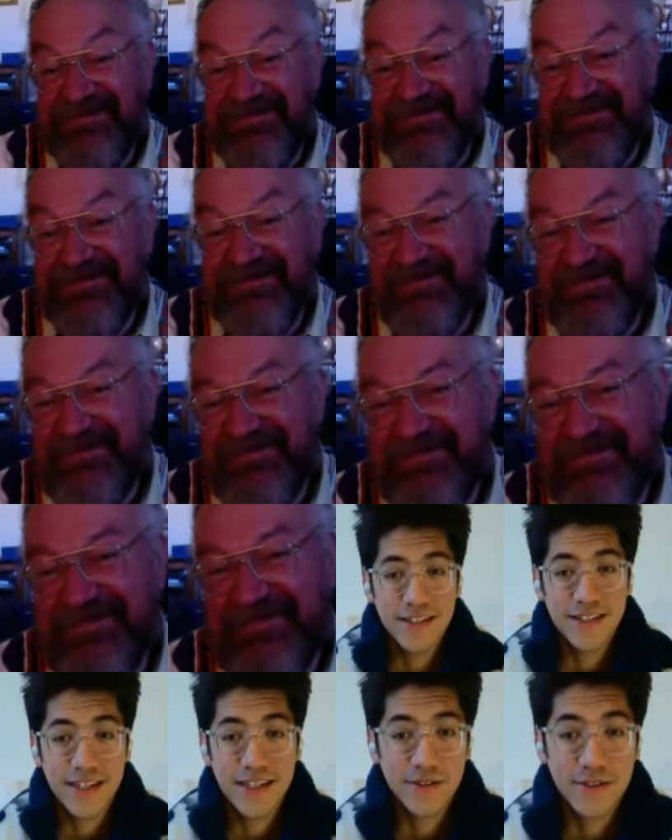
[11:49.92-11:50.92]
Well,
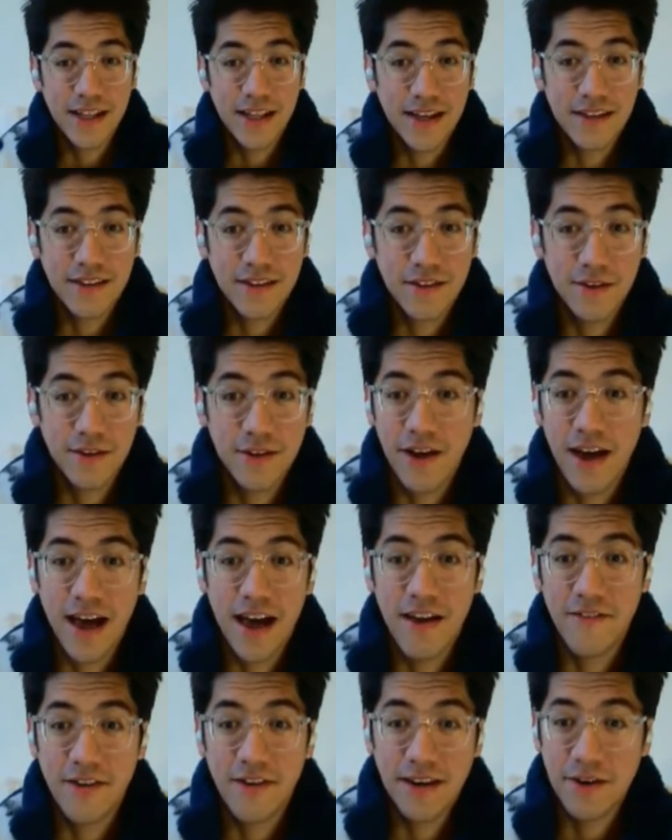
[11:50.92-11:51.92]
it sounds like you don't
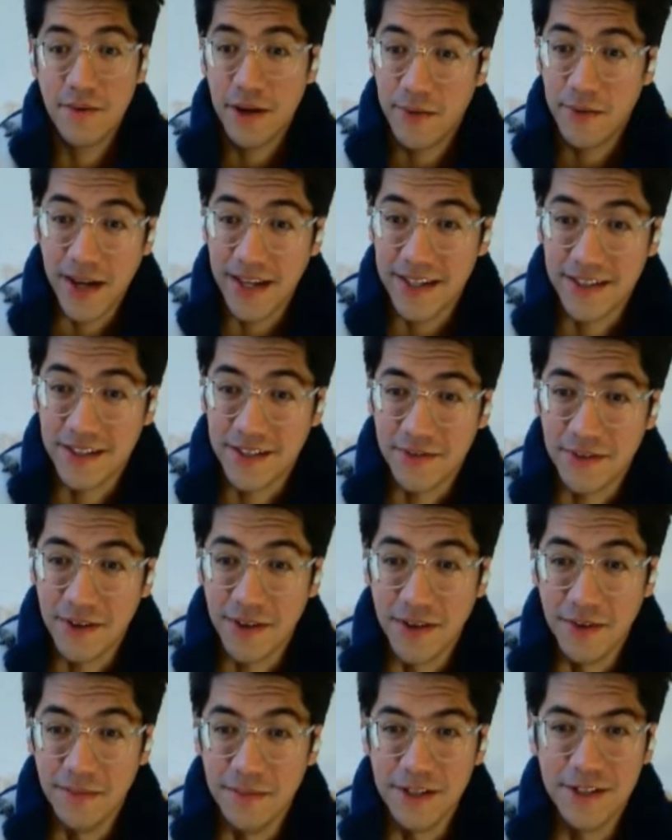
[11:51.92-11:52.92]
have any regrets
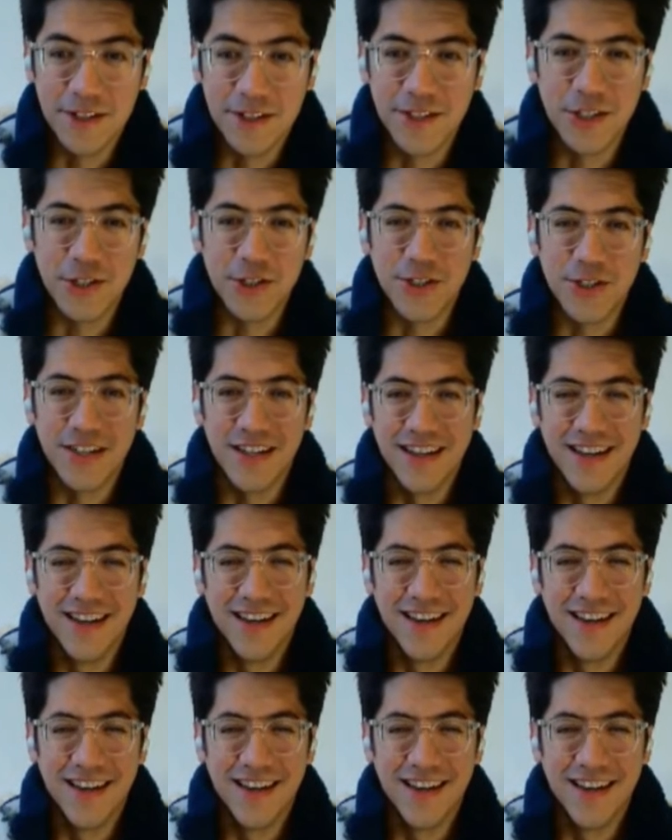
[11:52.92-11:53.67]
from this decision.